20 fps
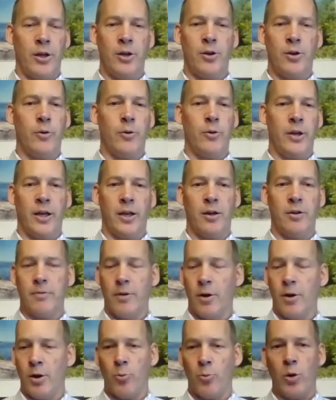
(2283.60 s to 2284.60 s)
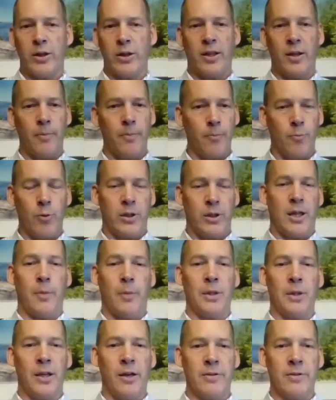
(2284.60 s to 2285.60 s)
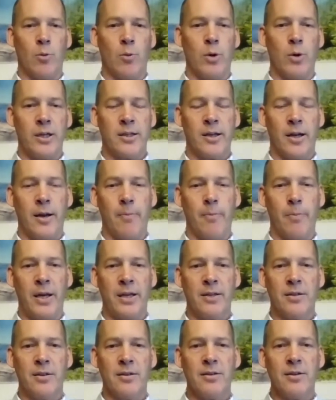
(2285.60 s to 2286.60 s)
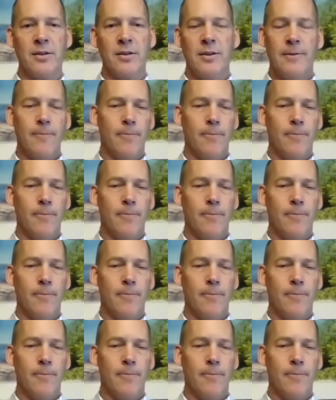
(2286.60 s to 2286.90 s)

they doing it on what they believe is a one-time basis,